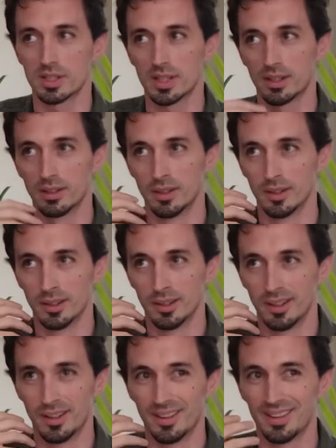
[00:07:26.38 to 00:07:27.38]
like,
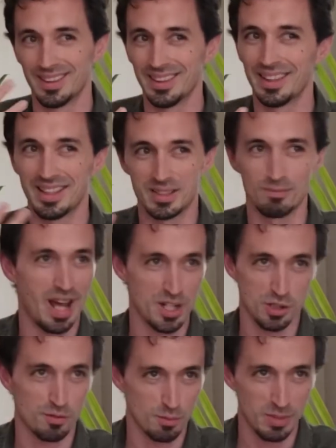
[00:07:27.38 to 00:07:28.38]
it's magic
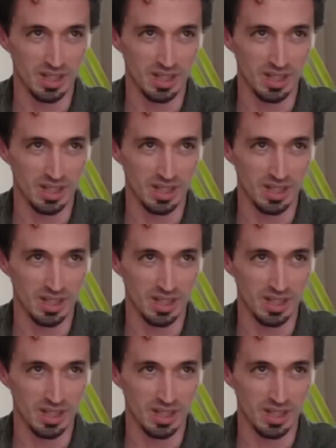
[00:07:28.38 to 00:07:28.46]
for me,